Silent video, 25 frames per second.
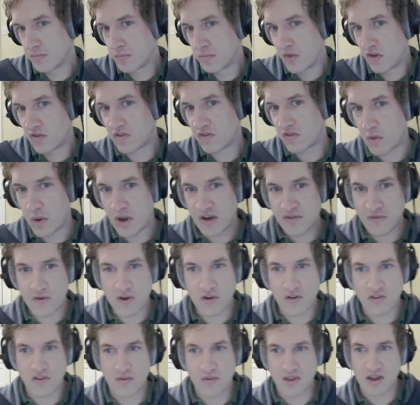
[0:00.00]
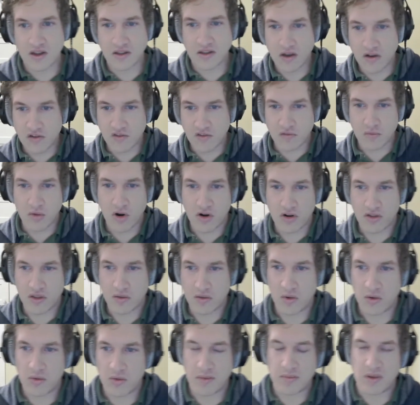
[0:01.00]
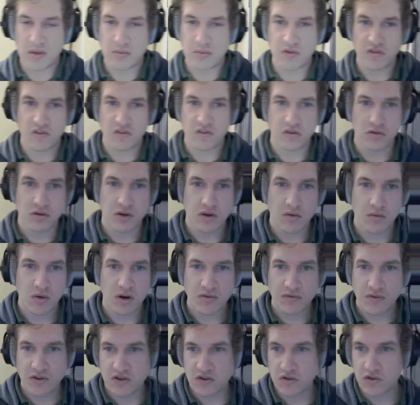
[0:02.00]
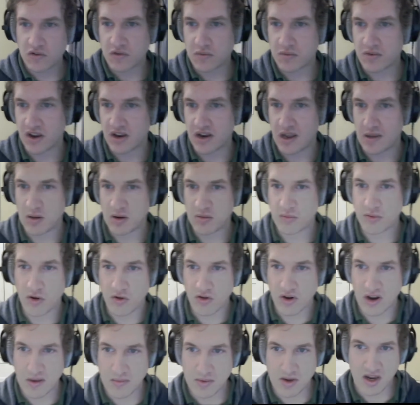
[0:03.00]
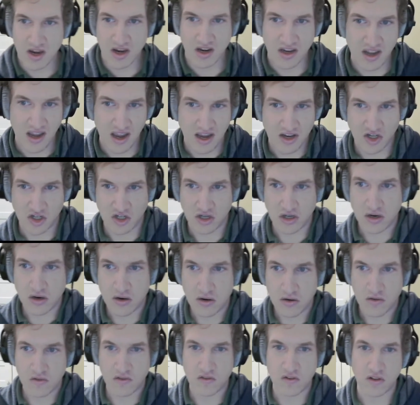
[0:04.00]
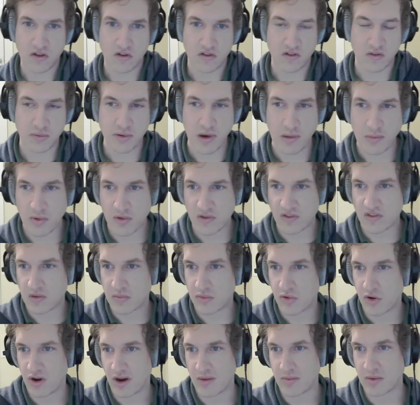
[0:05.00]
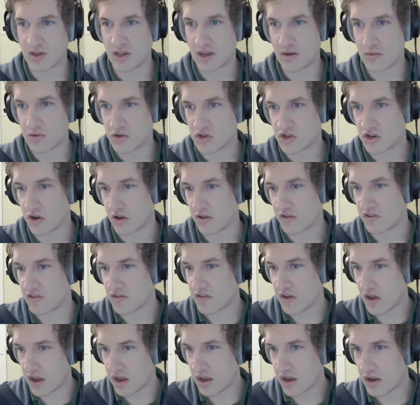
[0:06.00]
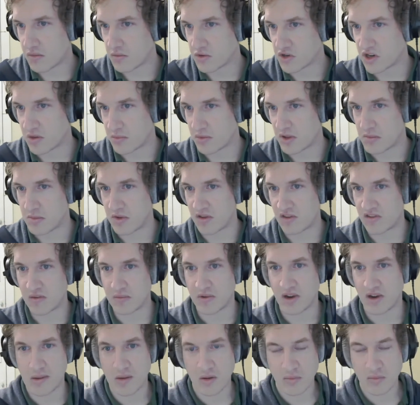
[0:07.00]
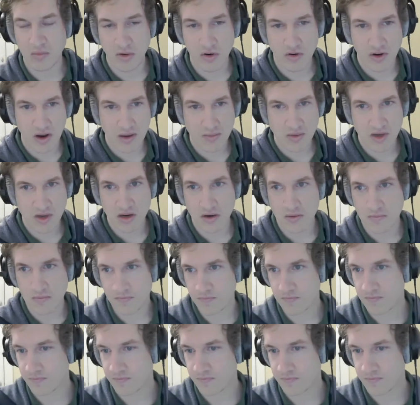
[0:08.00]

So what if we use something a little smarter than what WebPeople is doing? What if we do some dynamic programming and caching? So there's a probabilistic programming language called Psi, which implements some dynamic programming.